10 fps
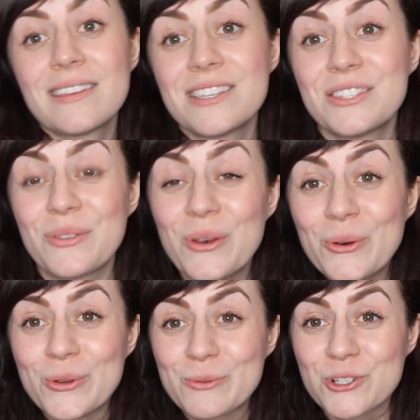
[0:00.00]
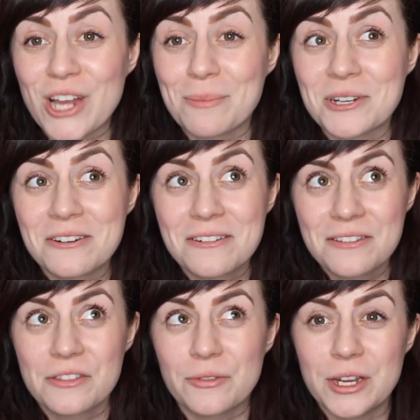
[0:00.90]
So those were chapter
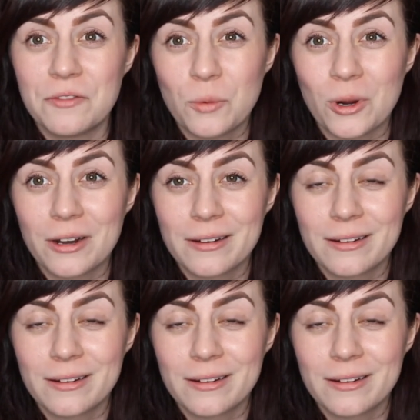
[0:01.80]
3 and 4